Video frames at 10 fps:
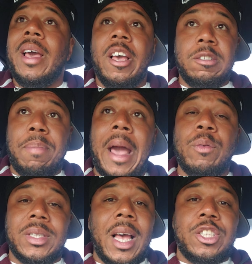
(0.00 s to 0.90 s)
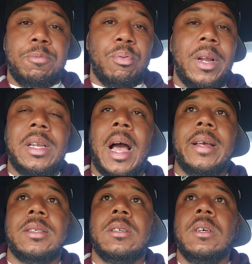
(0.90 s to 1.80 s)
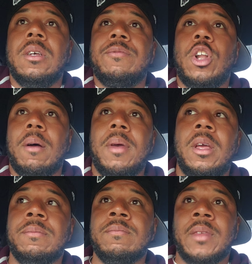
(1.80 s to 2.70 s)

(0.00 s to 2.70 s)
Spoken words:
His bike was actually pretty nice. You know what I mean?